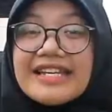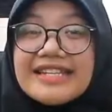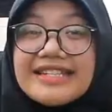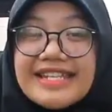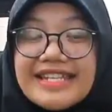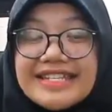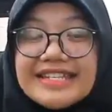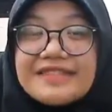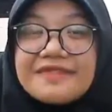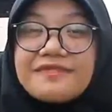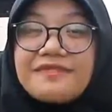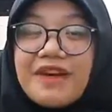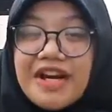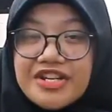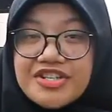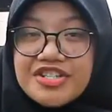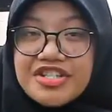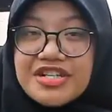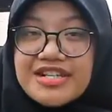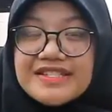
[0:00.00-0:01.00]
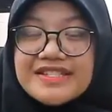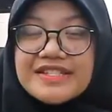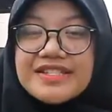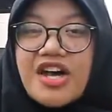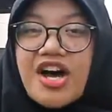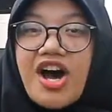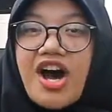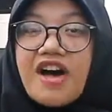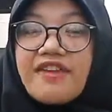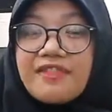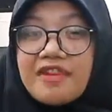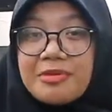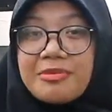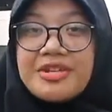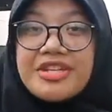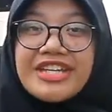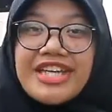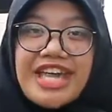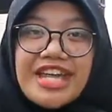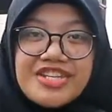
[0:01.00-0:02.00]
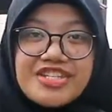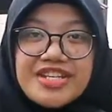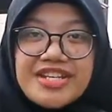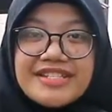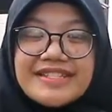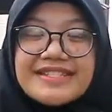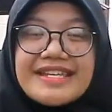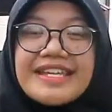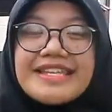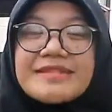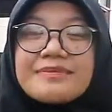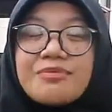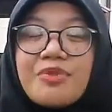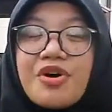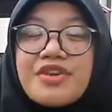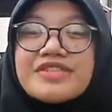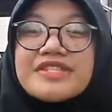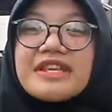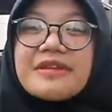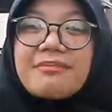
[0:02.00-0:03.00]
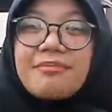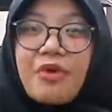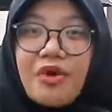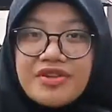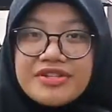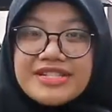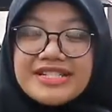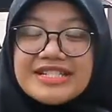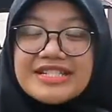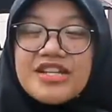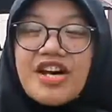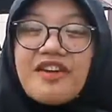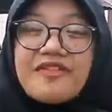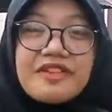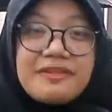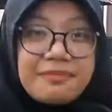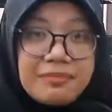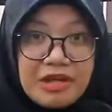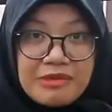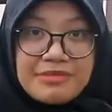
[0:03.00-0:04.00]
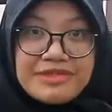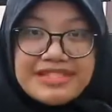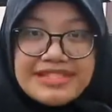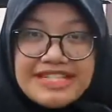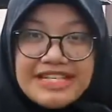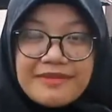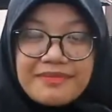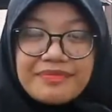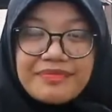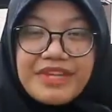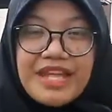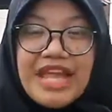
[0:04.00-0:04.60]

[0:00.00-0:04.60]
These functions of communications is most important of diplomacy,